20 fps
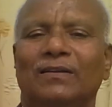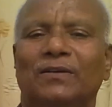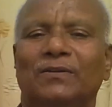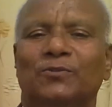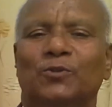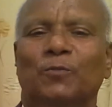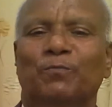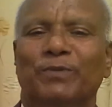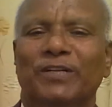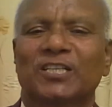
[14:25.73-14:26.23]

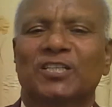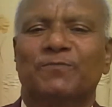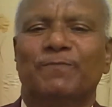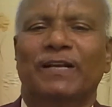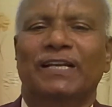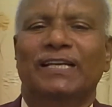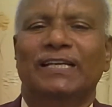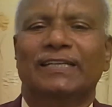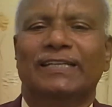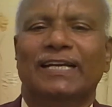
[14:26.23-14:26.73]
So
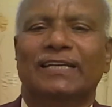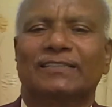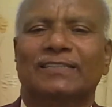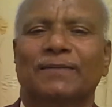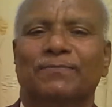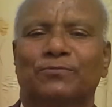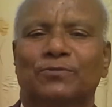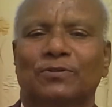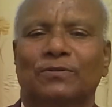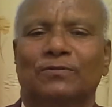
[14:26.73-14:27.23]
principally in case
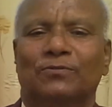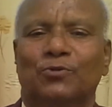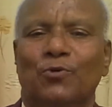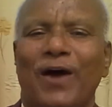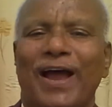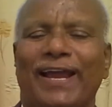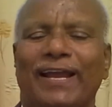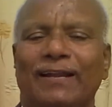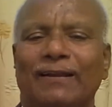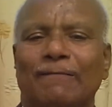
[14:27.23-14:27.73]
of
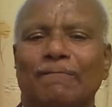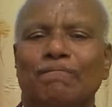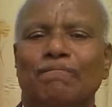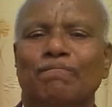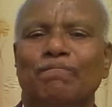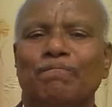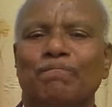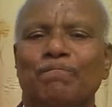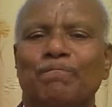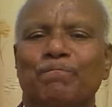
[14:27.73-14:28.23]
swine,
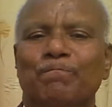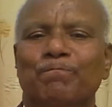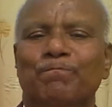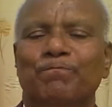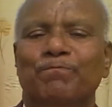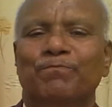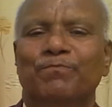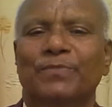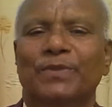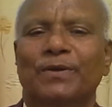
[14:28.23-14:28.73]

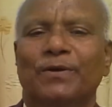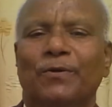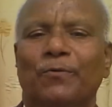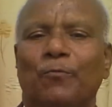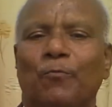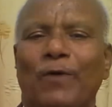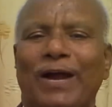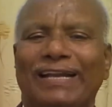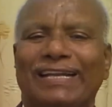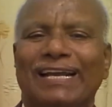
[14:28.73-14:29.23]

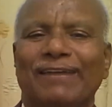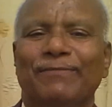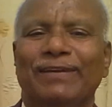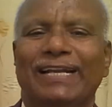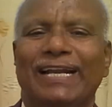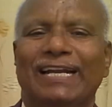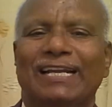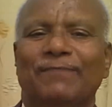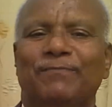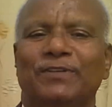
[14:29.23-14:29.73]
vitamin
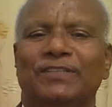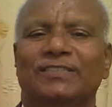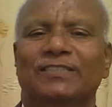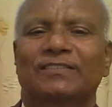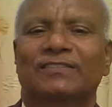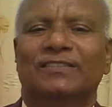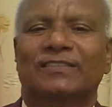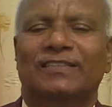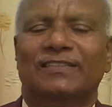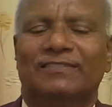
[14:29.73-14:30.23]
A
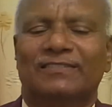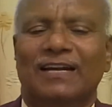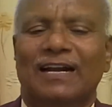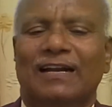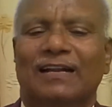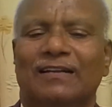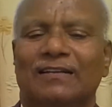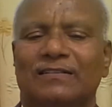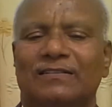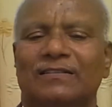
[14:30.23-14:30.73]
deficiency
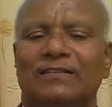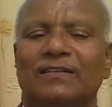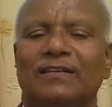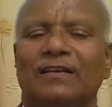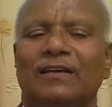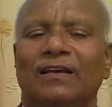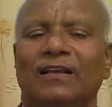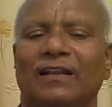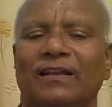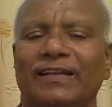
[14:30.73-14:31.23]
disorders
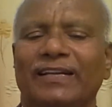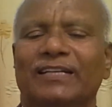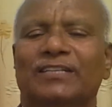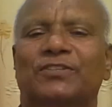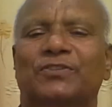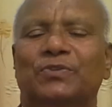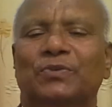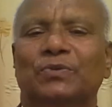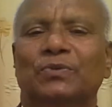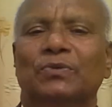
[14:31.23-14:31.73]
leads
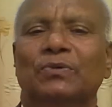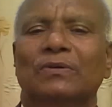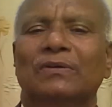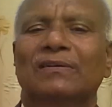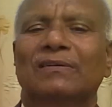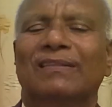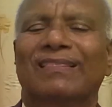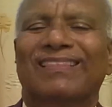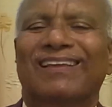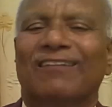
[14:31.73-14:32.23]
to
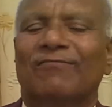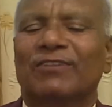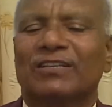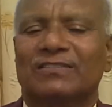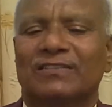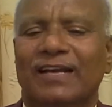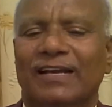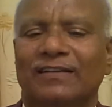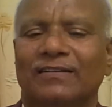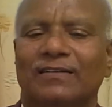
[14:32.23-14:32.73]
nervous
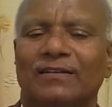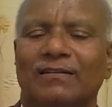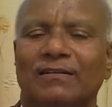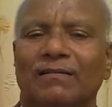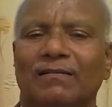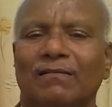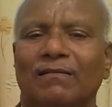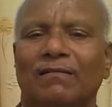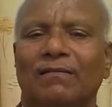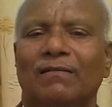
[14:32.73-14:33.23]

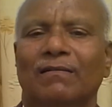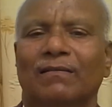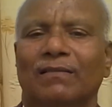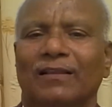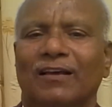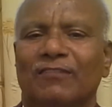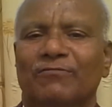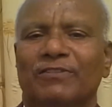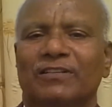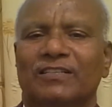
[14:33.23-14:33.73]

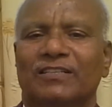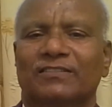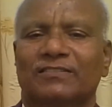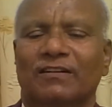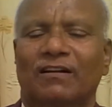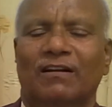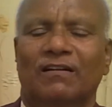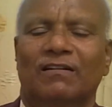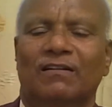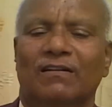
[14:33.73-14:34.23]

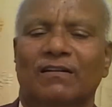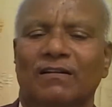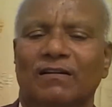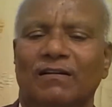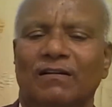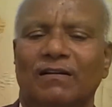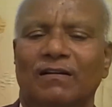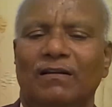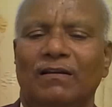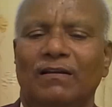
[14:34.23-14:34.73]
disorder,
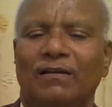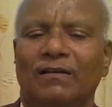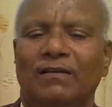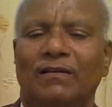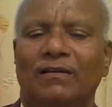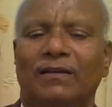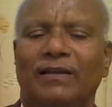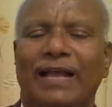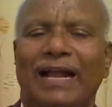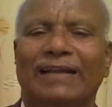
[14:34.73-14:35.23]

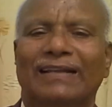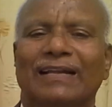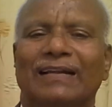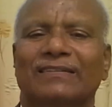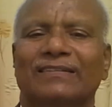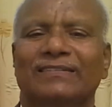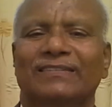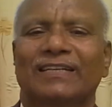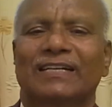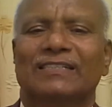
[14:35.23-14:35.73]
and that
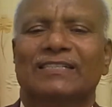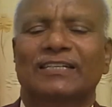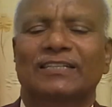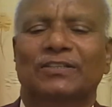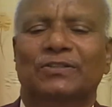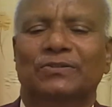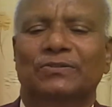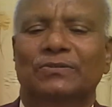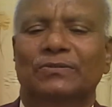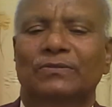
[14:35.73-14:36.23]
results
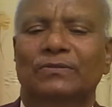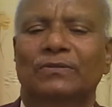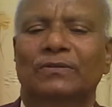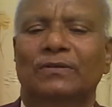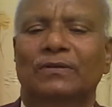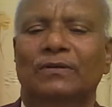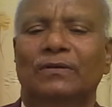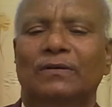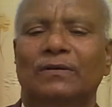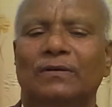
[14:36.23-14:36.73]
into
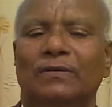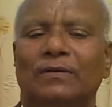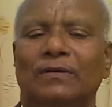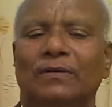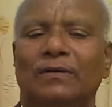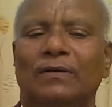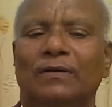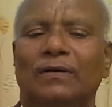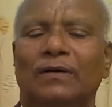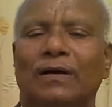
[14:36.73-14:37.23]

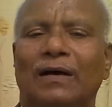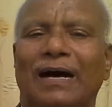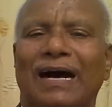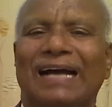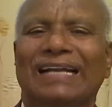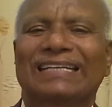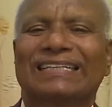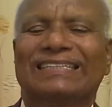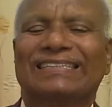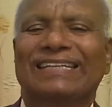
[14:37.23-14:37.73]

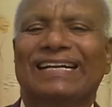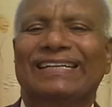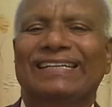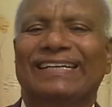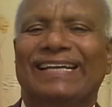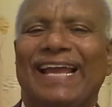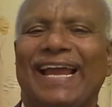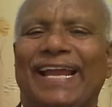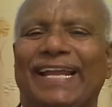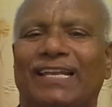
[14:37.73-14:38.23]
unsteady
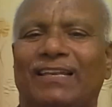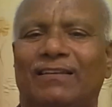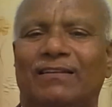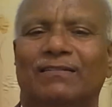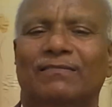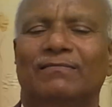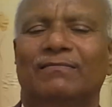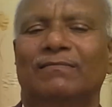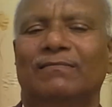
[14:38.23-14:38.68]
gait,